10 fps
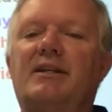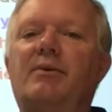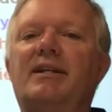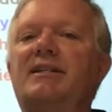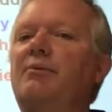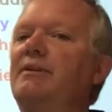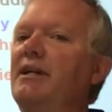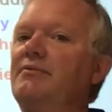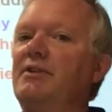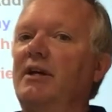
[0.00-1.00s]
They want to say what
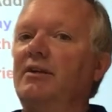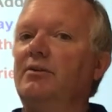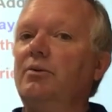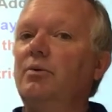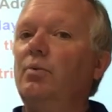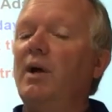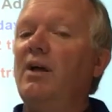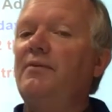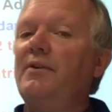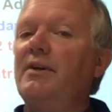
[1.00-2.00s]
they've done well
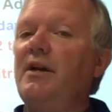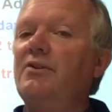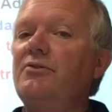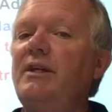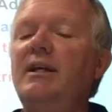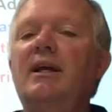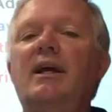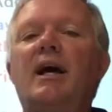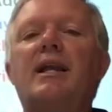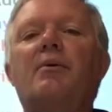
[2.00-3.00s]
for the country,
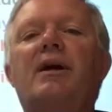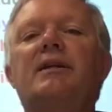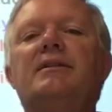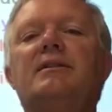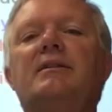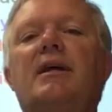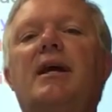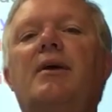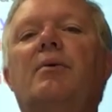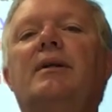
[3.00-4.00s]
and they want to
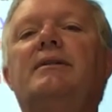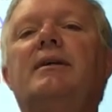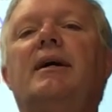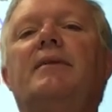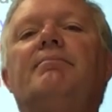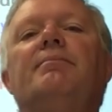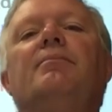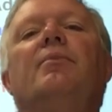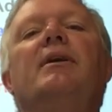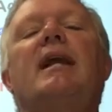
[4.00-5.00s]
say what
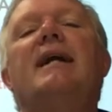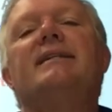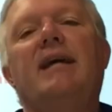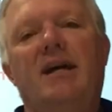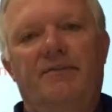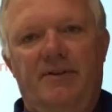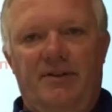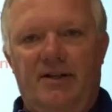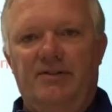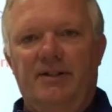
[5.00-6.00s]
lies ahead for the
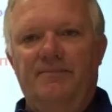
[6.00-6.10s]
country.